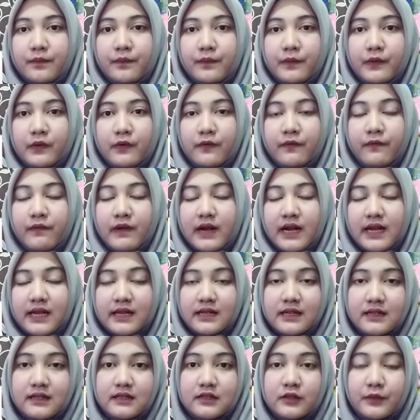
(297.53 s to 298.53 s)

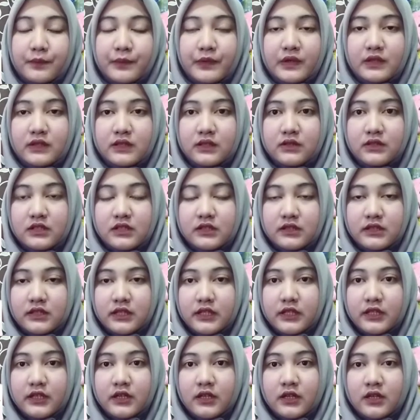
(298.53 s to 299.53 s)
provide an
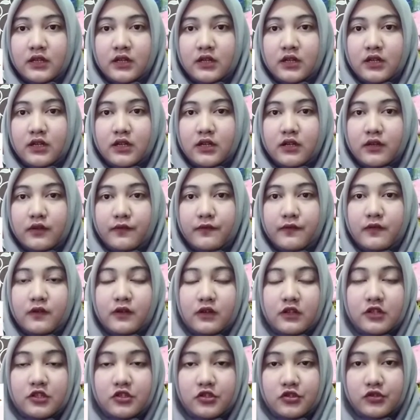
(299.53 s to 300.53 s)
opportunity
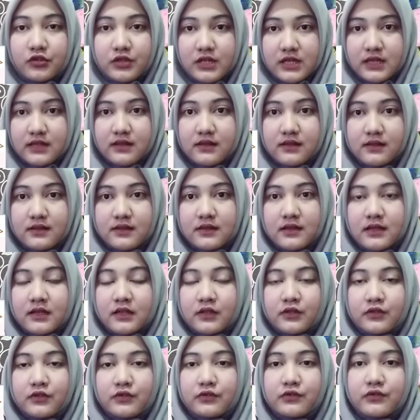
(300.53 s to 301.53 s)
for students
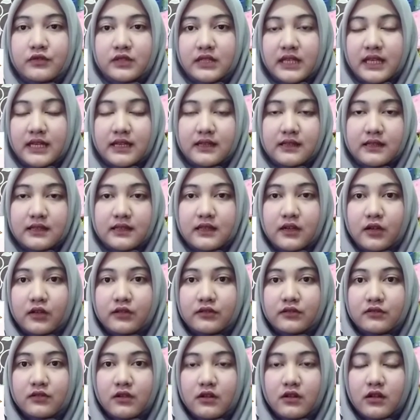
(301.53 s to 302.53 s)
to take the
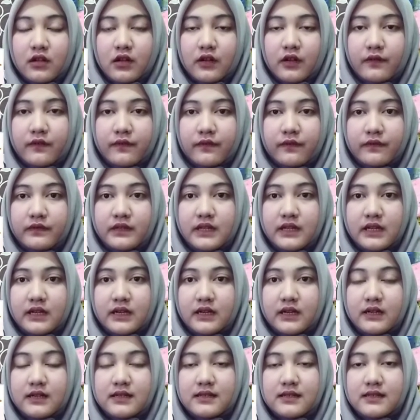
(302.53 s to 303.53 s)
control of their